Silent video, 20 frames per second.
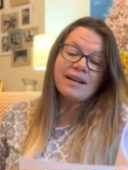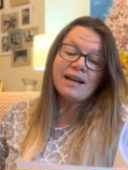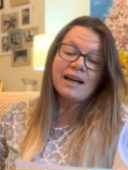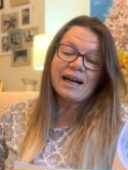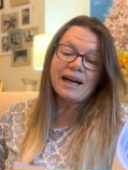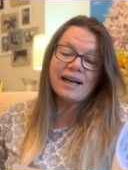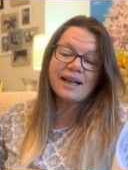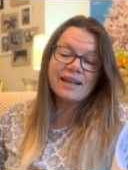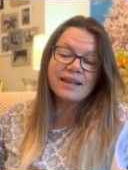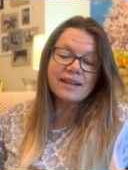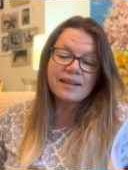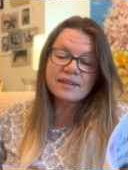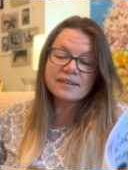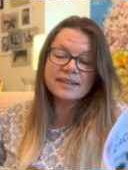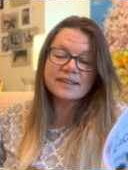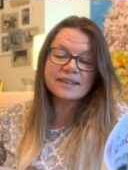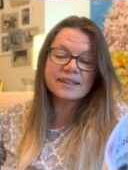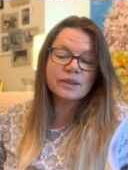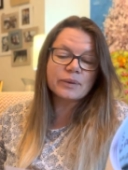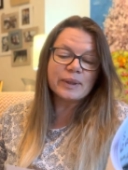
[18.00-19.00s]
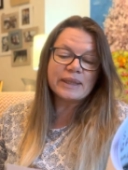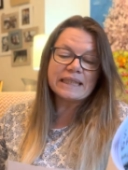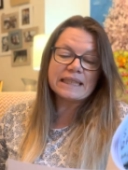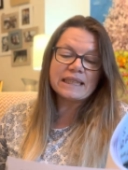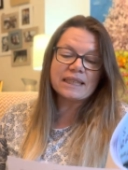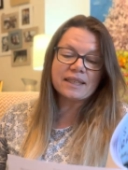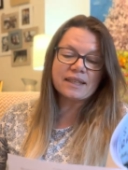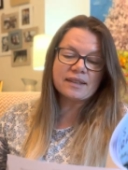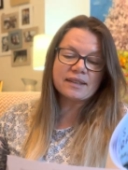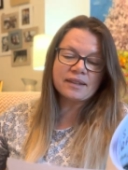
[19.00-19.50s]
Alex
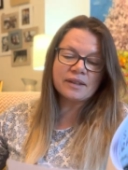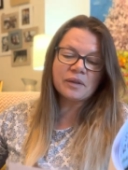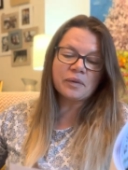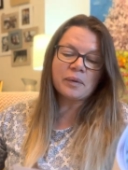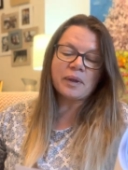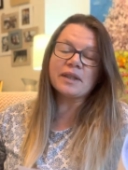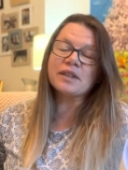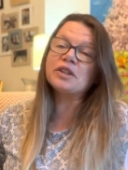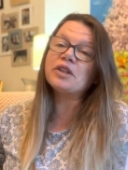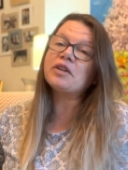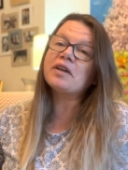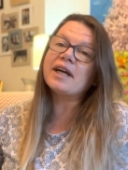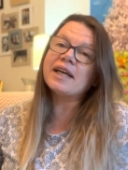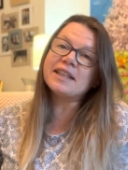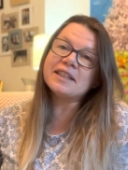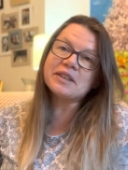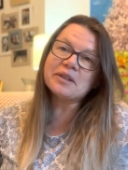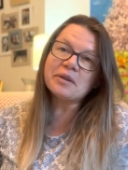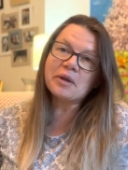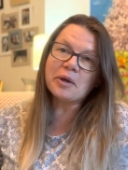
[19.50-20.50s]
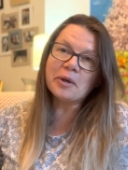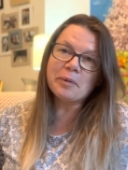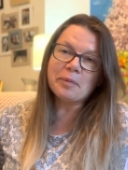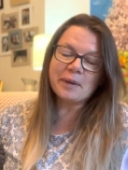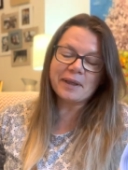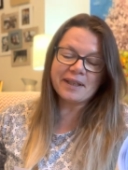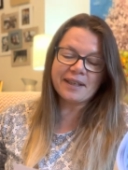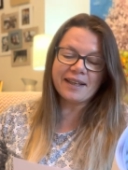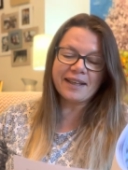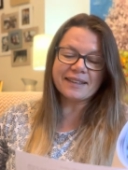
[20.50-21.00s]
squinted while trying to
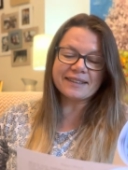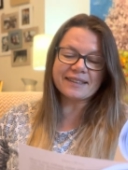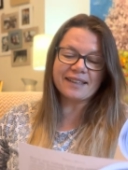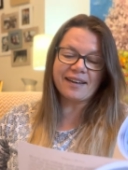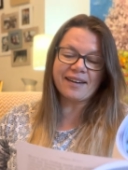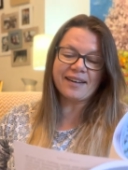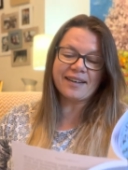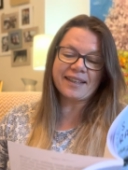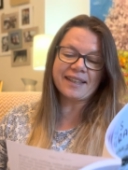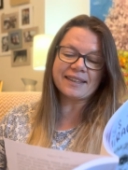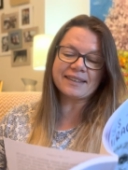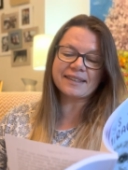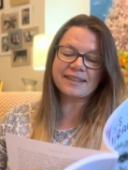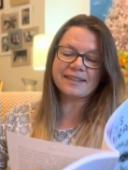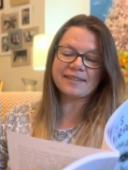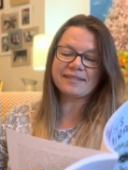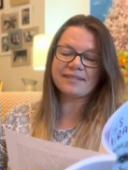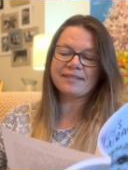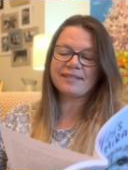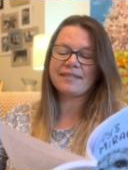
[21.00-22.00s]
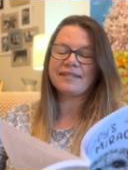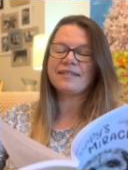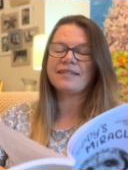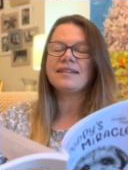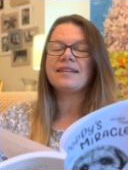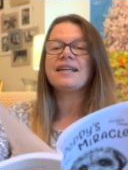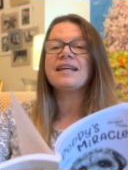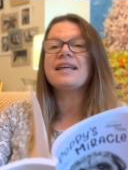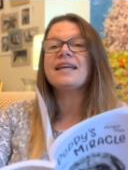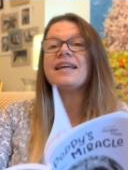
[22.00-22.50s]
open his eyes.
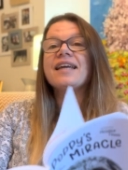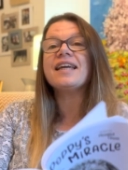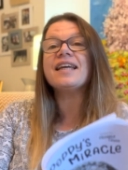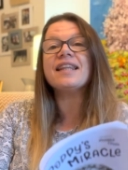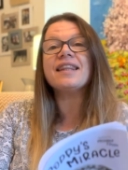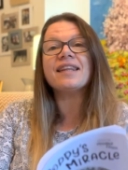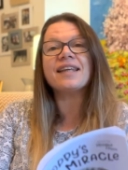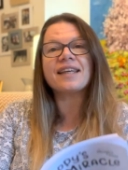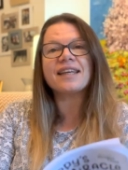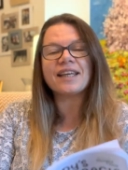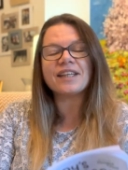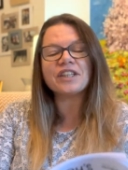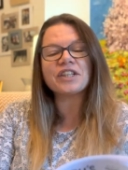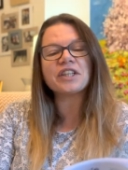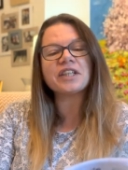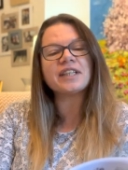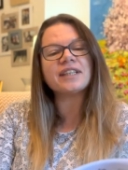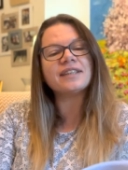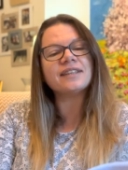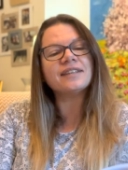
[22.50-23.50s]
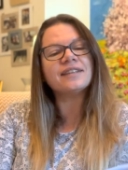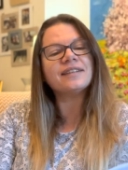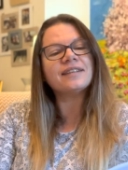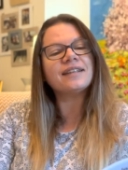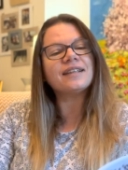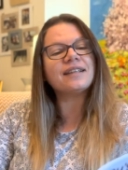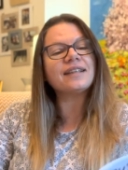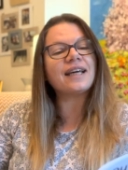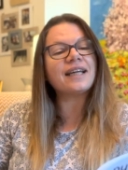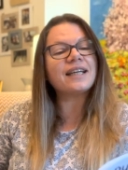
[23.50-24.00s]
In the kitchen,
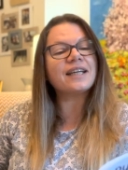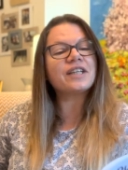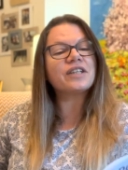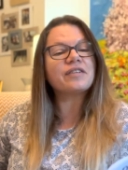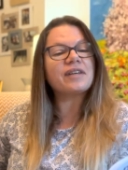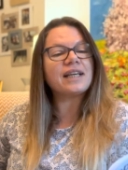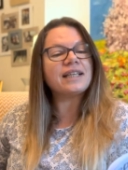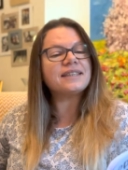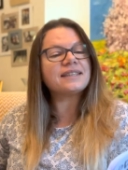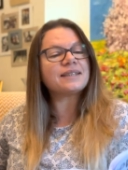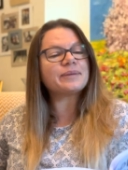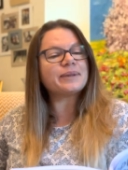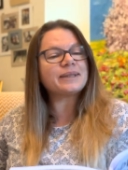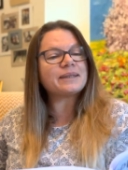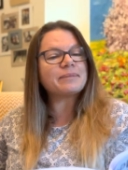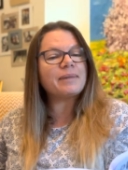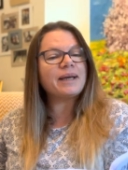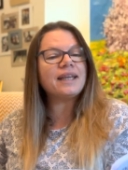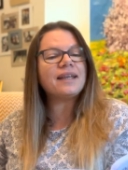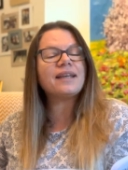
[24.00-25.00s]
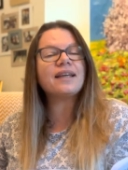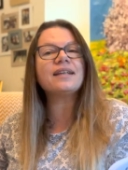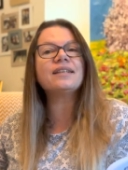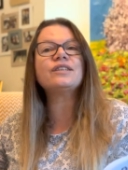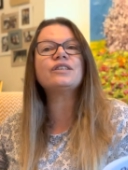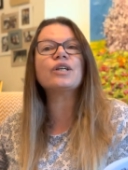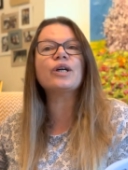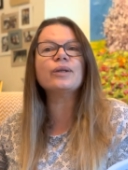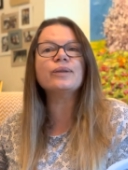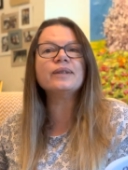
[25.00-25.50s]
Nana Grace was making
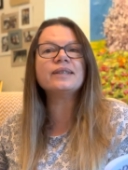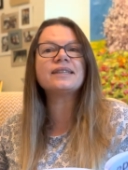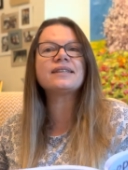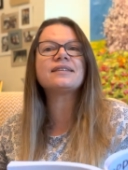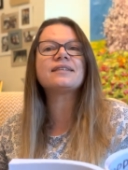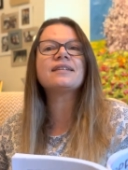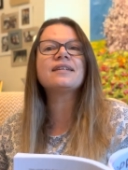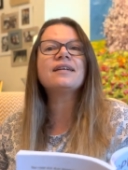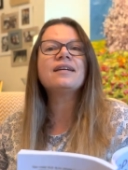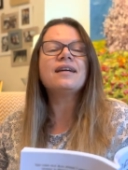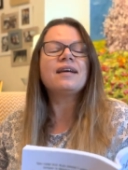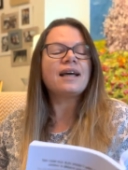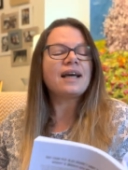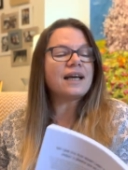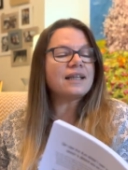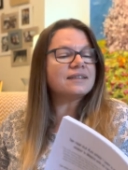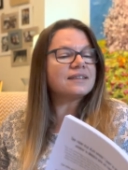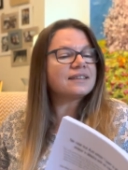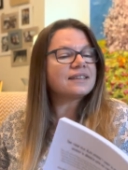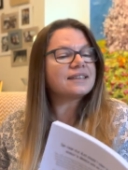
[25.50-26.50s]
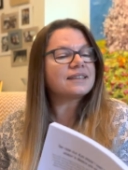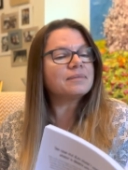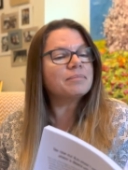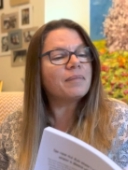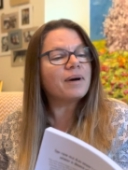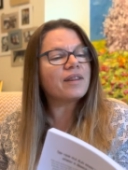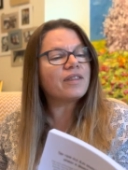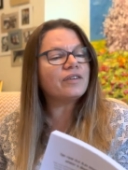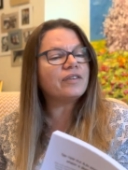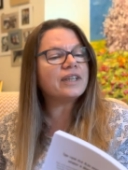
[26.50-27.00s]
toast and
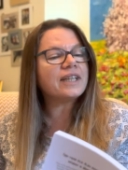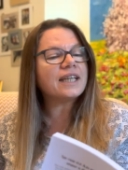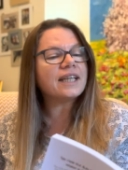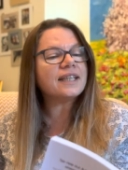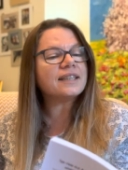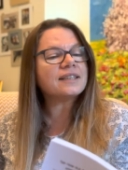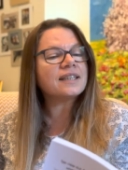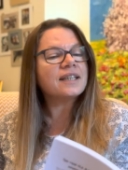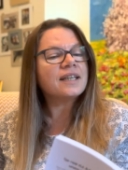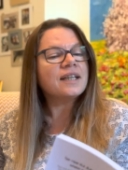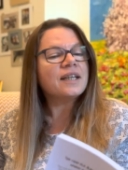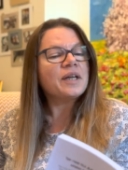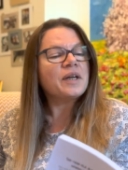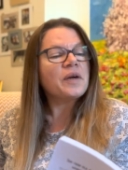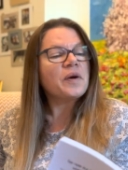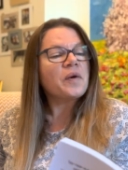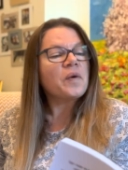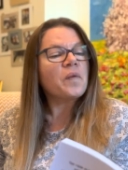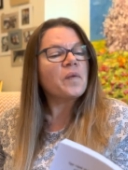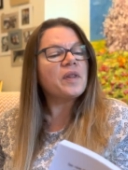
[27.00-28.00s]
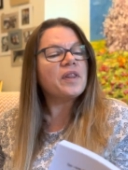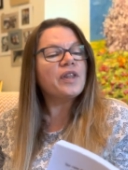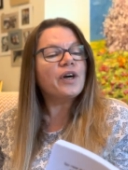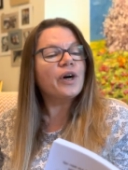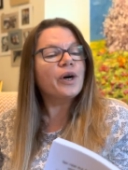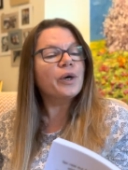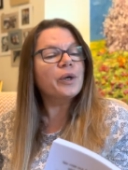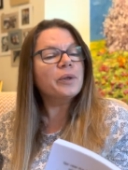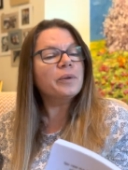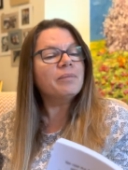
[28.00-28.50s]
smothering it with the
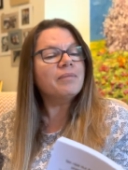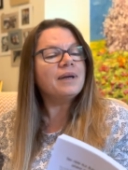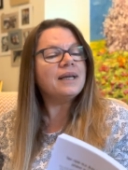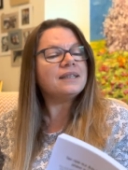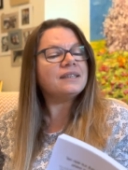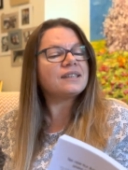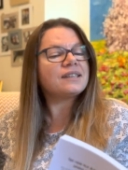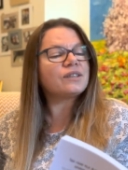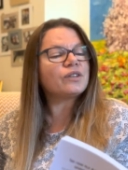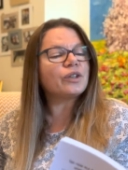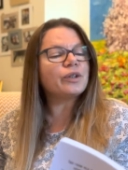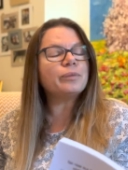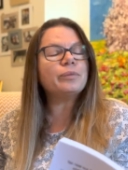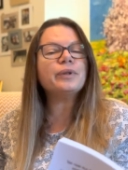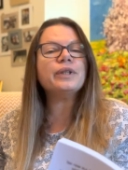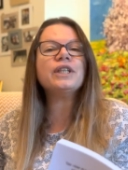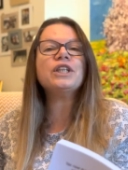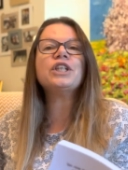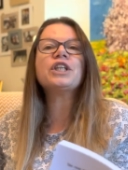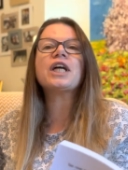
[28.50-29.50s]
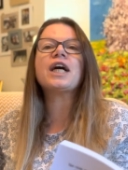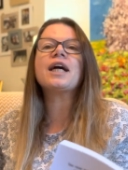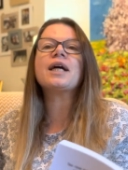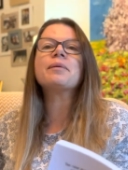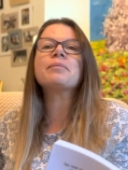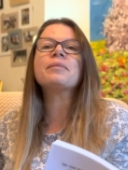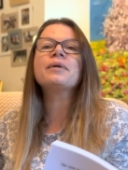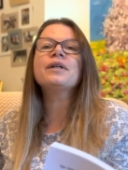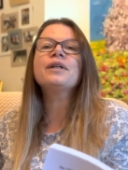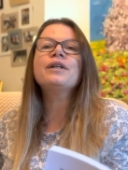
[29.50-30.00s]
homemade strawberry
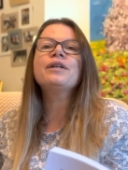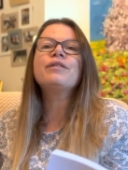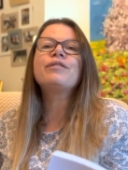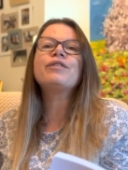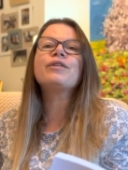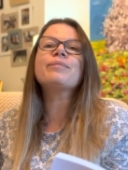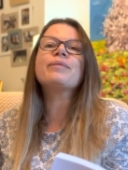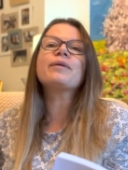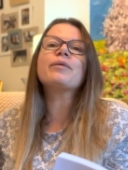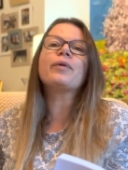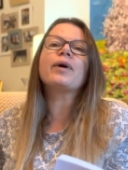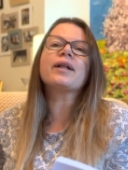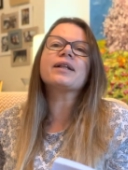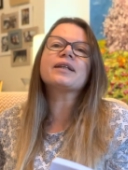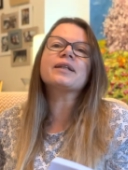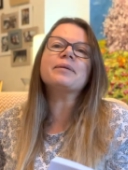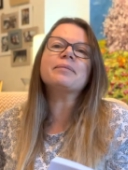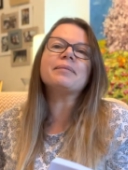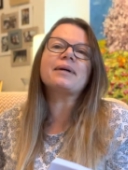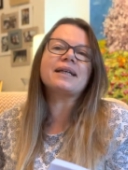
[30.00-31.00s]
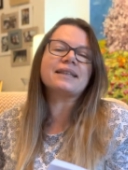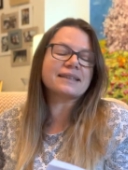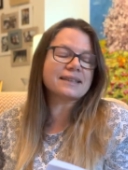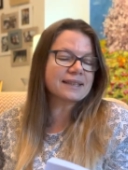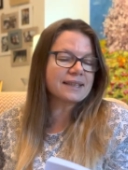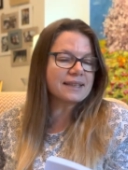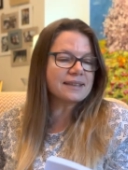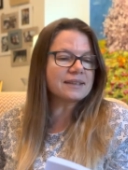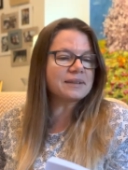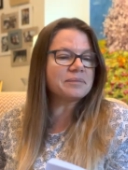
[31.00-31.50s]
jam from the welcome
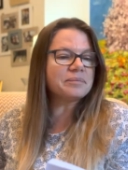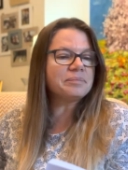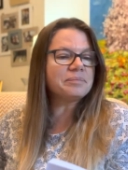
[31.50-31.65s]
basket.